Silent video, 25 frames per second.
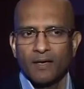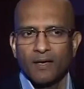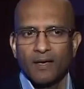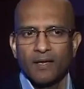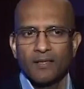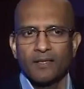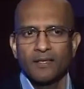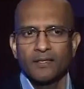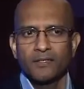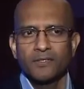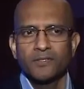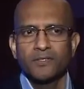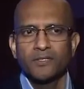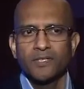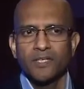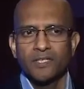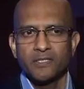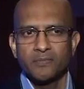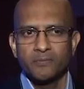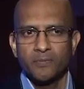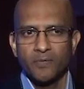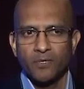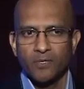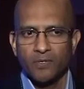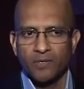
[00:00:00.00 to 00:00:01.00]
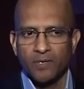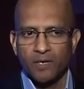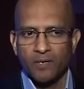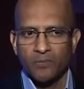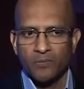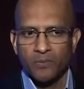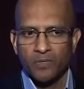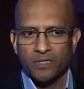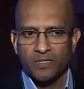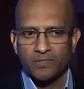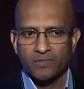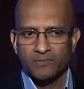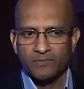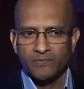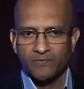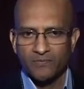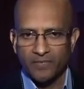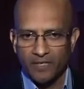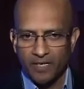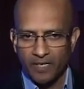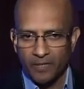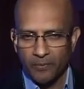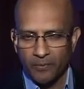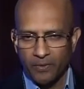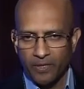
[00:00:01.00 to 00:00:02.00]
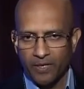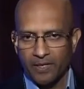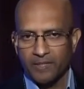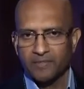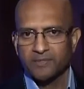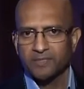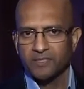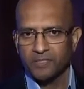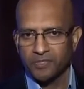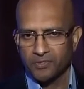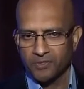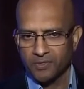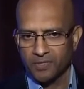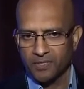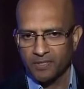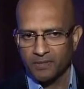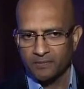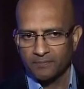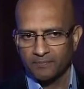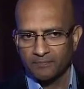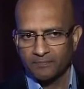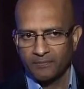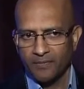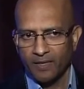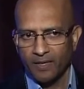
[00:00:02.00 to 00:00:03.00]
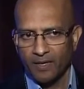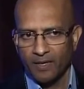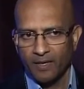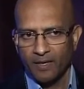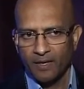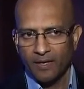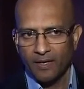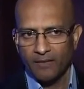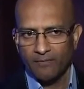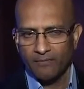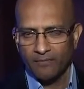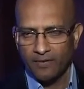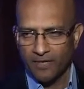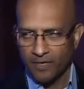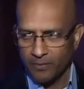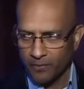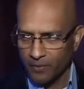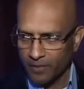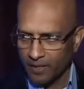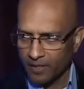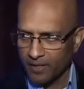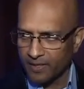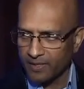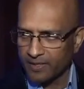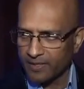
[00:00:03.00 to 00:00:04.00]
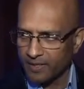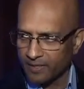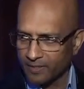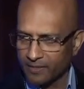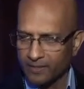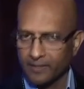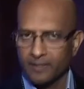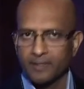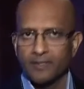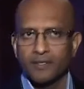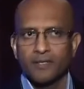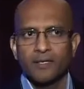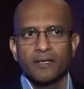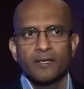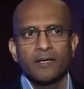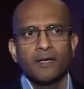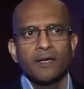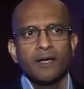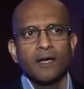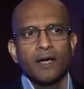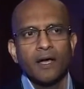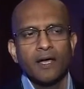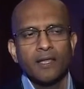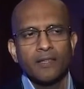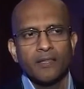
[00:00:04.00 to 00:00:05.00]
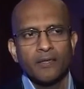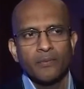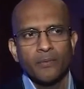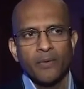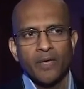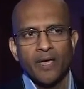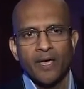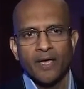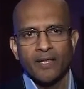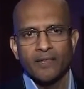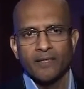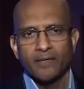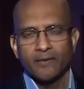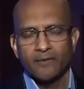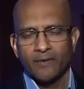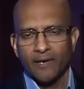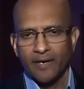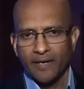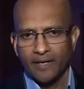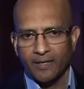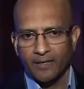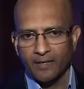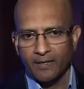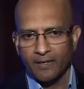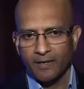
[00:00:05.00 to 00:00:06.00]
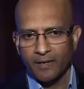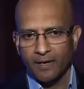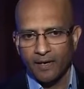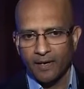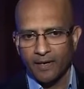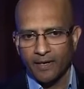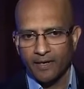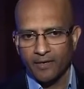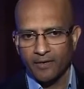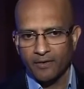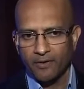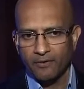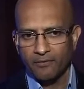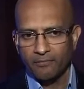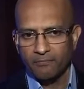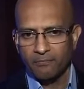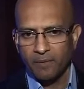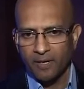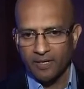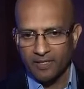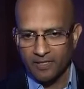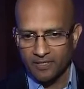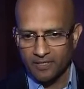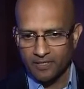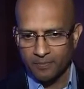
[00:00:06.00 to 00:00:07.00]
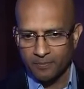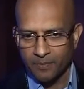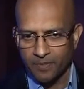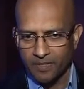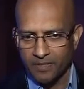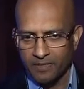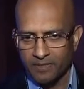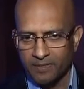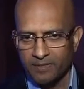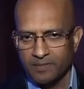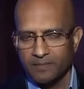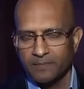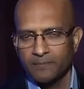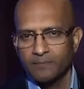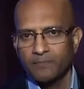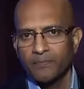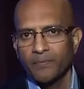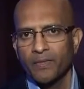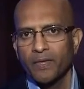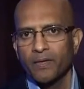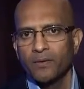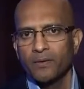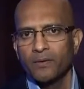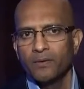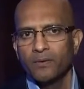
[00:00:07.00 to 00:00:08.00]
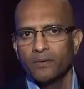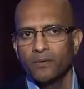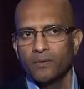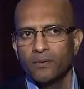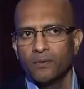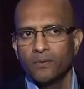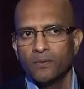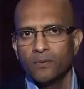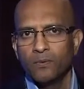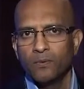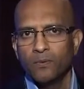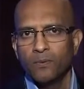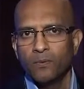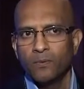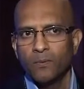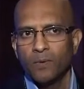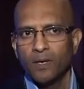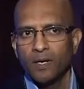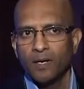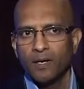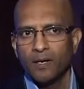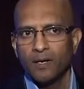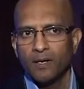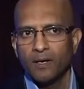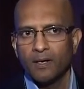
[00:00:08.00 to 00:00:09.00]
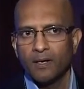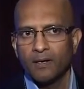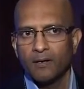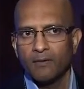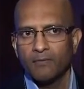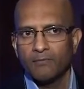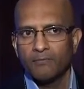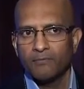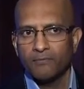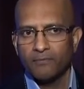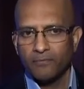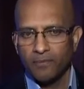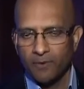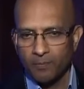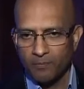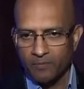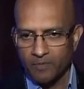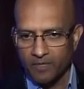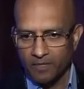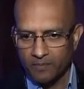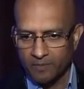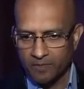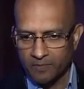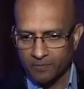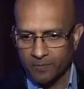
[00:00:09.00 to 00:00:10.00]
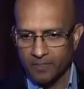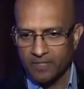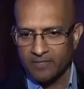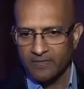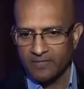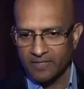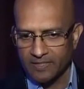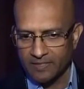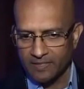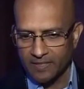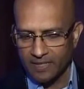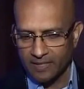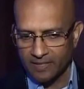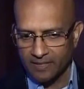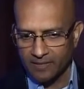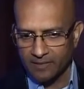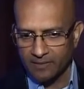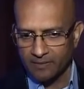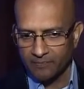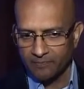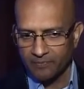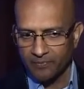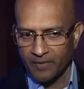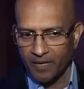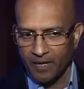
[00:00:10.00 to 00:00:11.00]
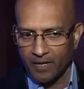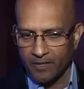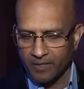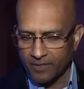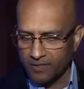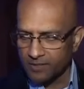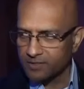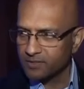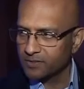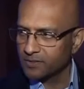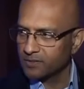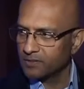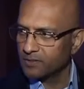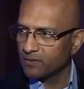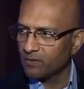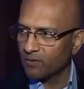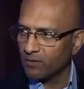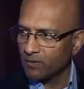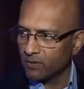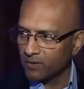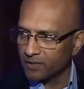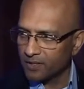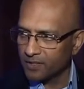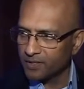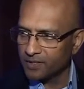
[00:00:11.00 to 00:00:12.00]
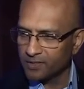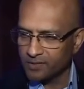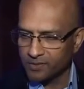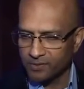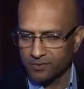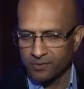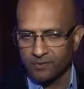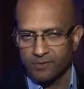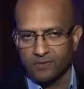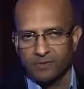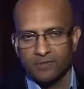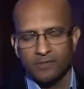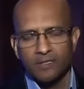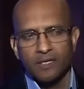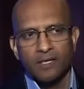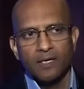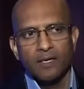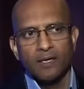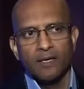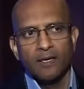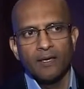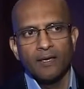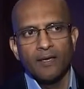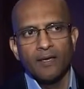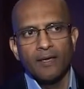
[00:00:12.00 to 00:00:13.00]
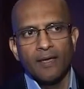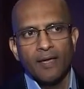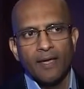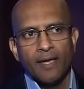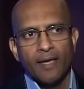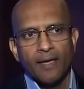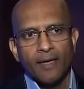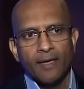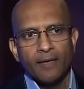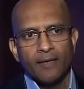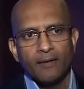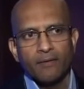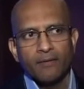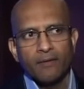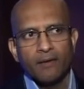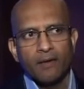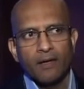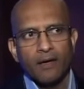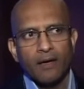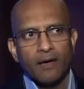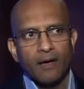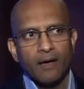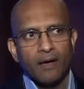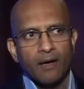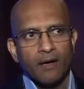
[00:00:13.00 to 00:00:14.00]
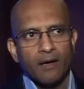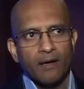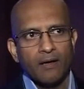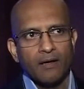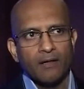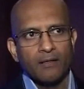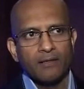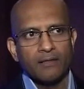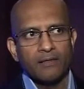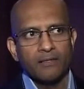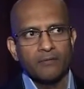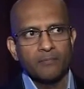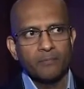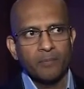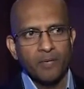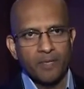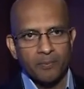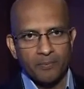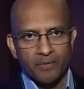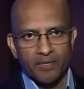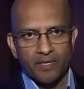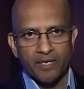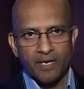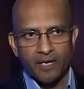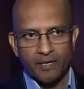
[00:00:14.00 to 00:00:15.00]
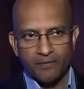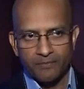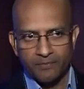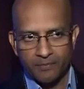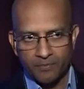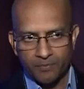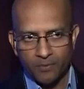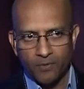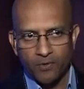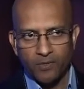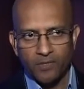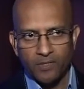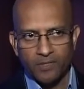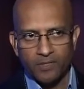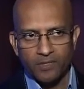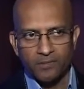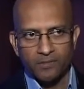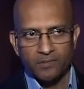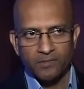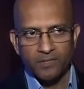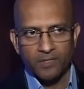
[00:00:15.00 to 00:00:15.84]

I think today's program was very well executed and very well attended. I think we had the right kind of participants who were from the specific sector, understood all the issues, and the people that I've spoken to